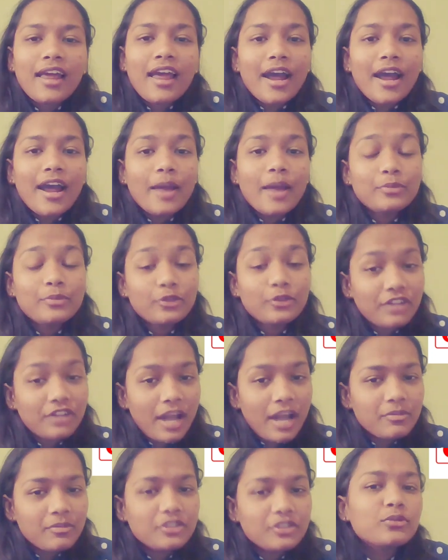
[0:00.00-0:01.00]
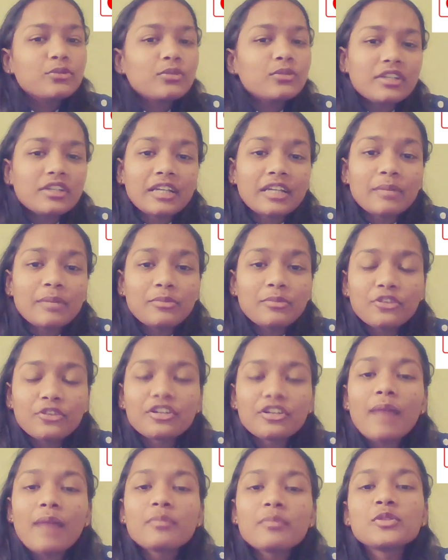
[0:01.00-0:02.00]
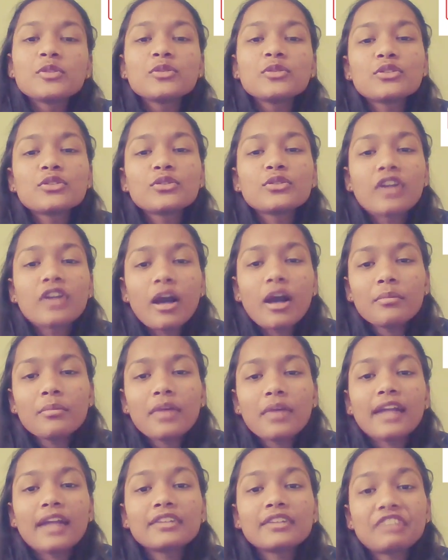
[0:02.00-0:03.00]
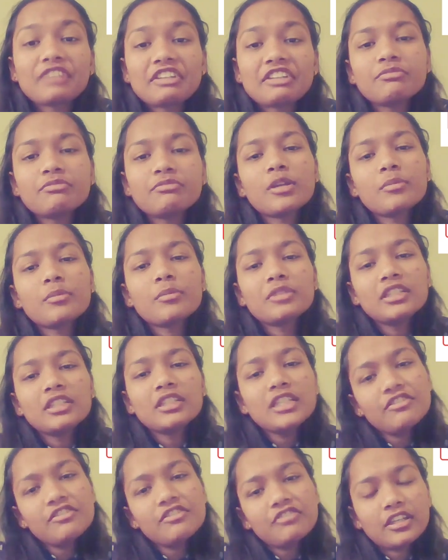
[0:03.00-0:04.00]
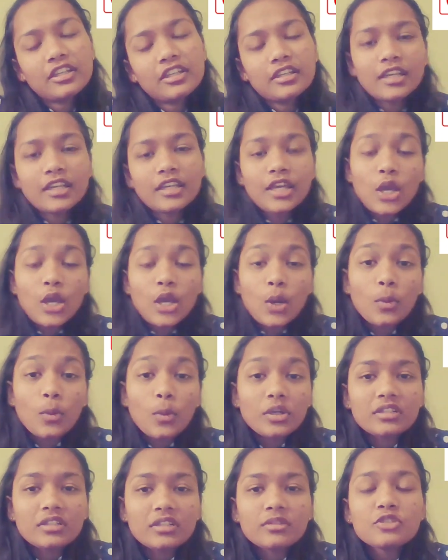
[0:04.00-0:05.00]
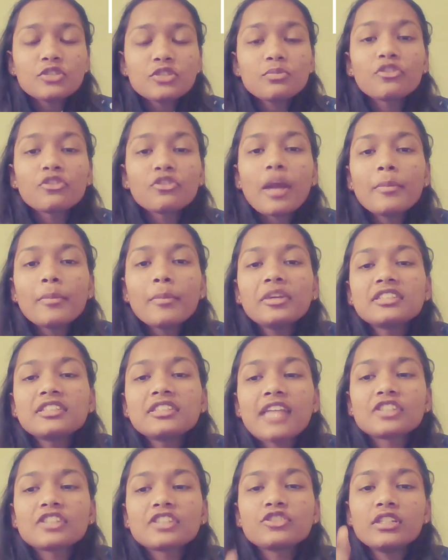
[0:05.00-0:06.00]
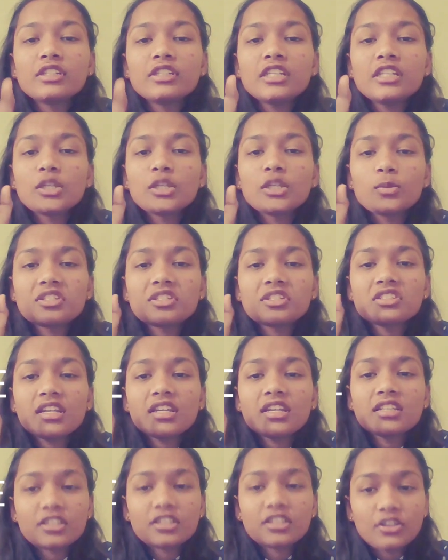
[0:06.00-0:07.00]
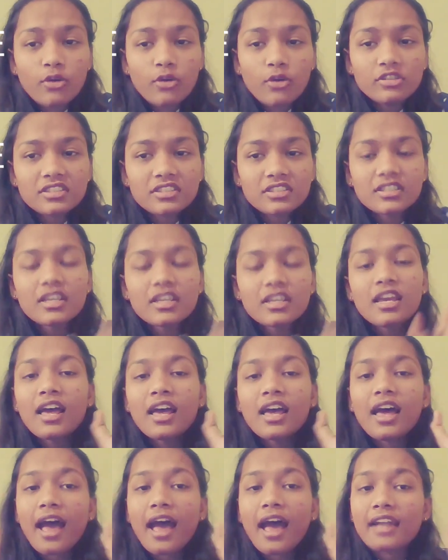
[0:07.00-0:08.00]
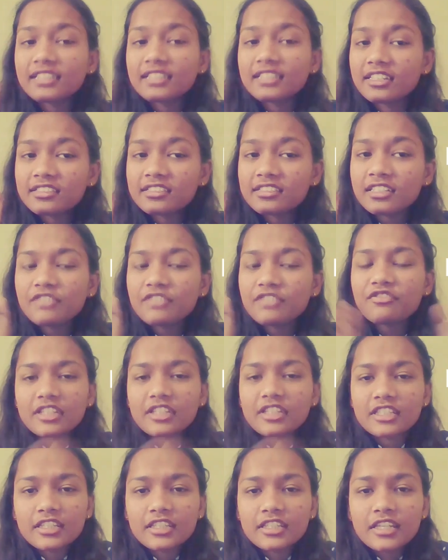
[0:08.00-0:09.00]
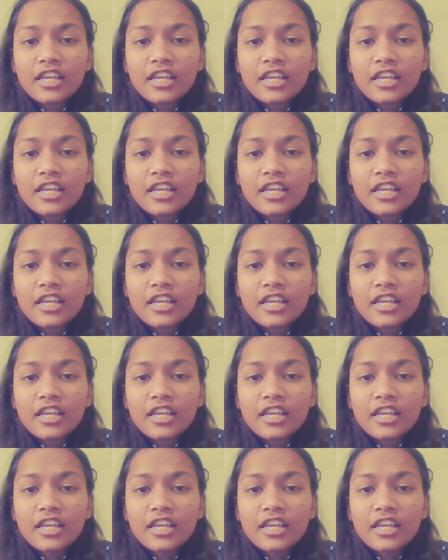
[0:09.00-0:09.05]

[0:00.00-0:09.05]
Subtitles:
I programmed you. I programmed you to come at 5 p.m. in the evening. What so programming is actually in which there is a cause and there is an effect.